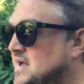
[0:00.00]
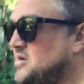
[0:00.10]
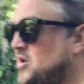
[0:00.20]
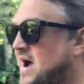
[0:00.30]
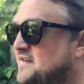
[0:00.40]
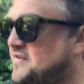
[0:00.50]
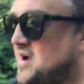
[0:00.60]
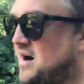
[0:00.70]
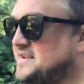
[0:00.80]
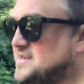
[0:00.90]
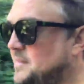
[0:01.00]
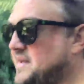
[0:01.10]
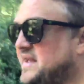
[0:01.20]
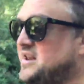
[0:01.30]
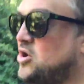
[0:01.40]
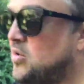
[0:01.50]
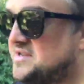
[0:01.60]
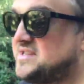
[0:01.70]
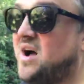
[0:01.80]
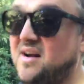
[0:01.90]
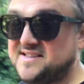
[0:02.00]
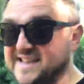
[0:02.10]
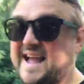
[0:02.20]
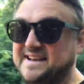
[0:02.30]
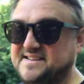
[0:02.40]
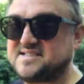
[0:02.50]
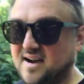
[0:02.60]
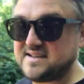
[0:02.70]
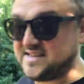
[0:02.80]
You have guys coming in who are starting exercise,